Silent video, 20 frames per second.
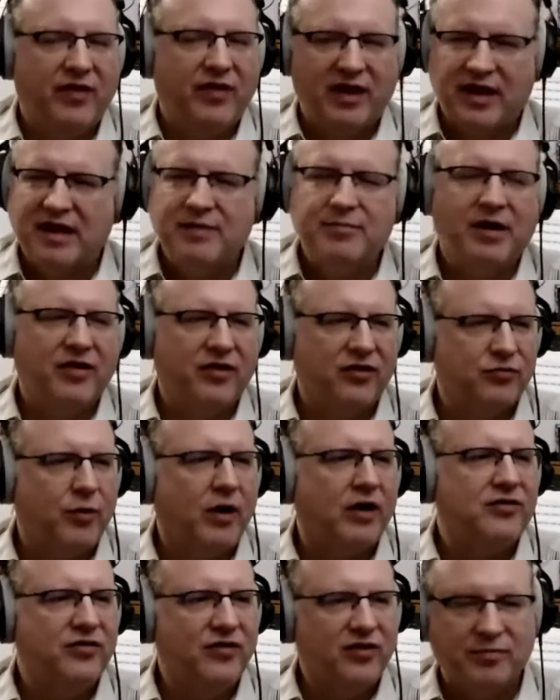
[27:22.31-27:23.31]
like anybody that's
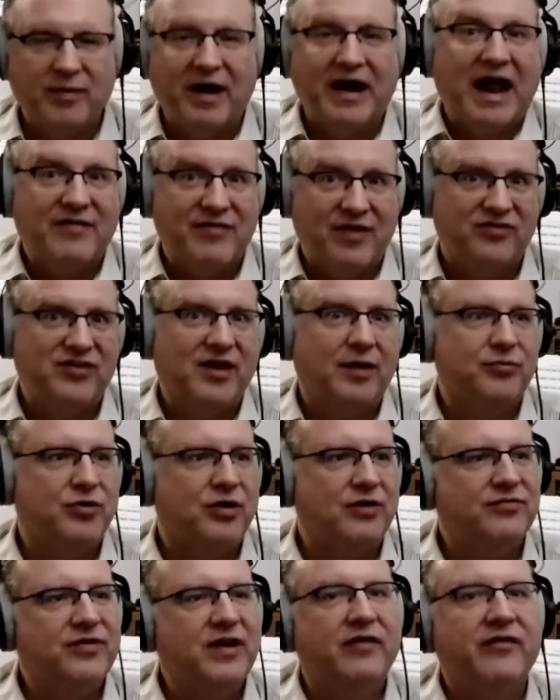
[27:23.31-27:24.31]
watching this might have that same sort
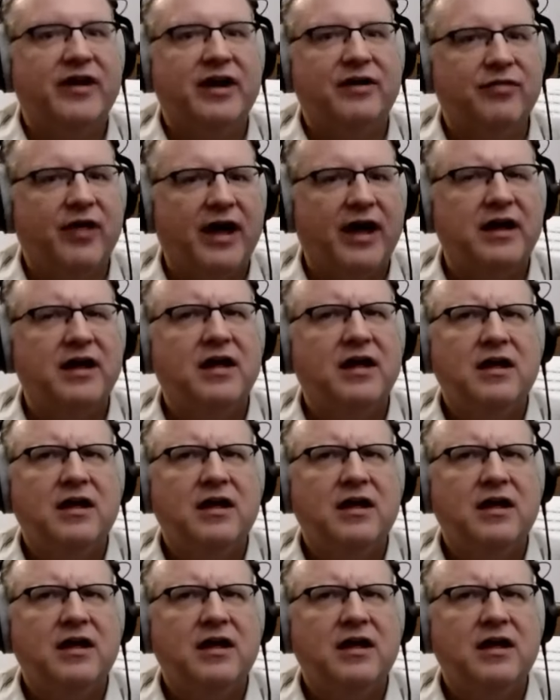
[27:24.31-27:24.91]
of feeling of like,